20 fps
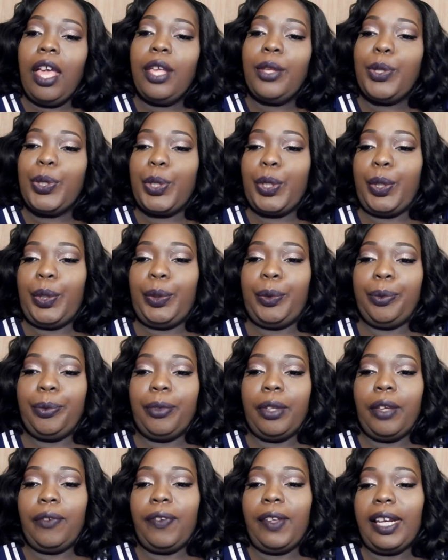So
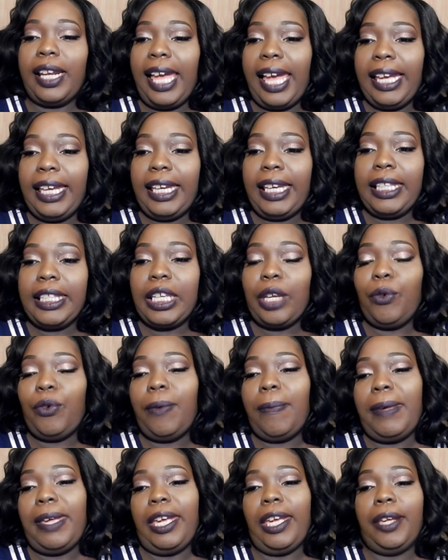if you like it, it will
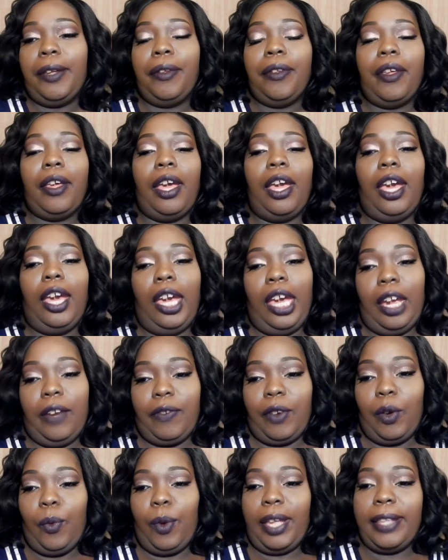be
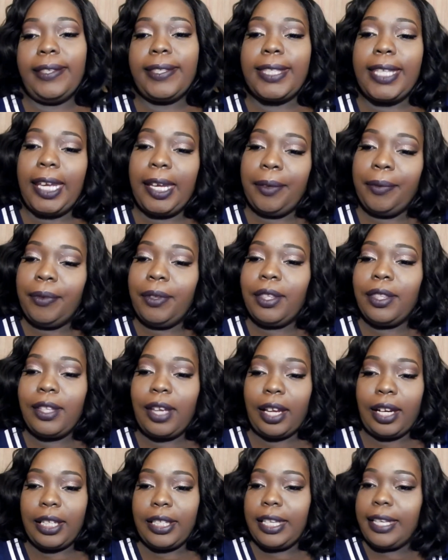every Wednesday,
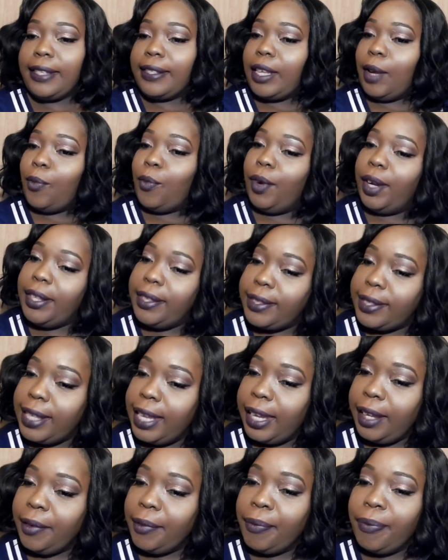Talk the Tings them
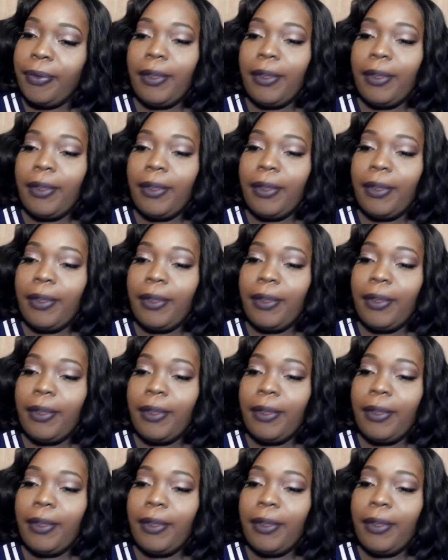Wednesday.